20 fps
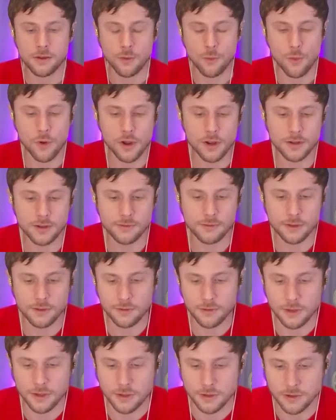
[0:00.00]
One of the
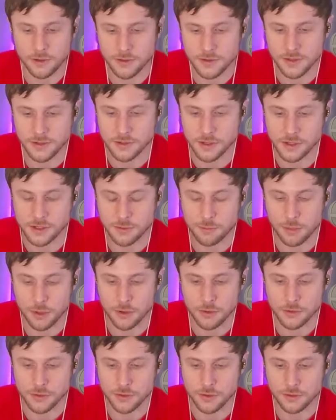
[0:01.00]
fears is
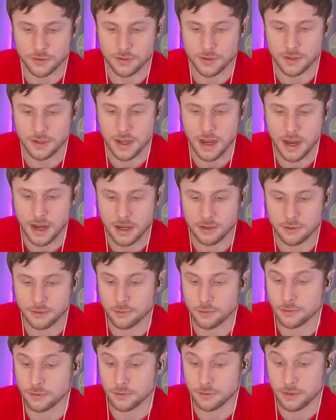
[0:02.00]
exposure to
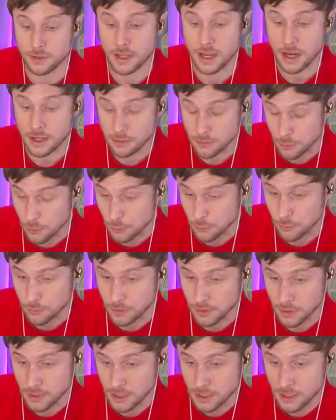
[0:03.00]

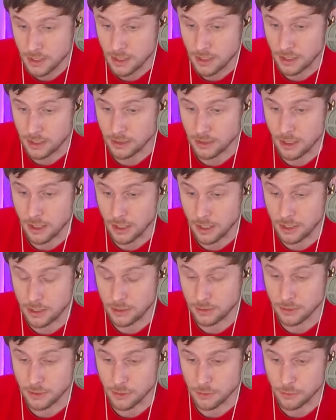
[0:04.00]
cathode, and
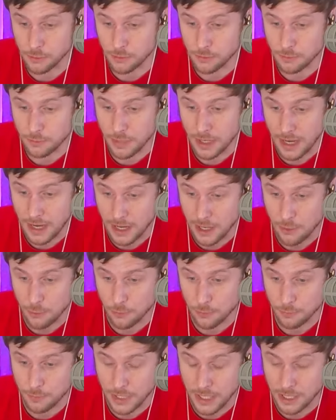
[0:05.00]
anode
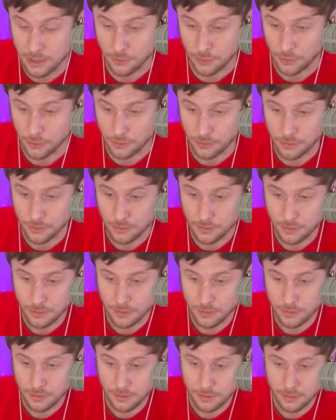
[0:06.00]
powder.
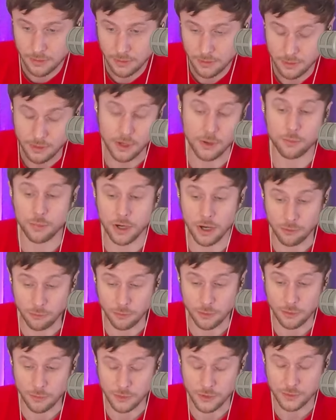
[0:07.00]
I
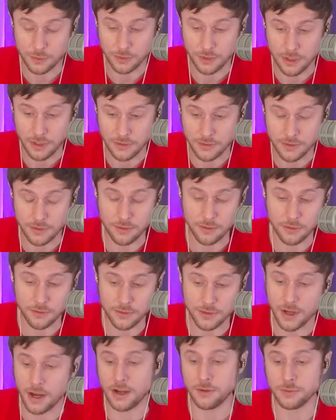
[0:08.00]
probably mispronounced
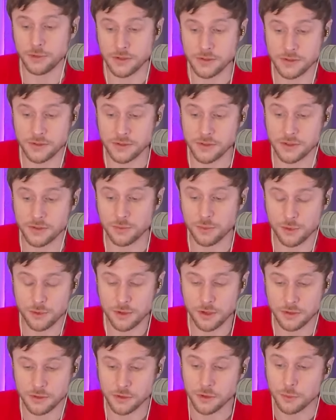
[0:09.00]
those. I'm just a simple
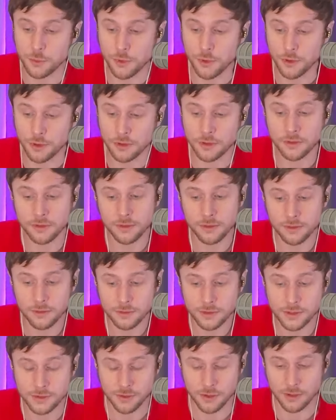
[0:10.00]
country boy
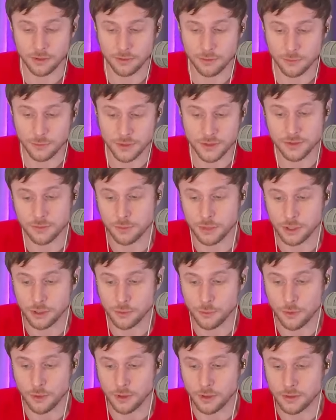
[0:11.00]
struggling with some
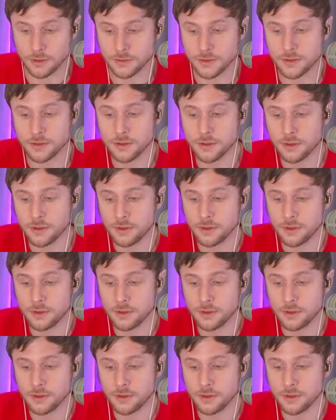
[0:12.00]
big words.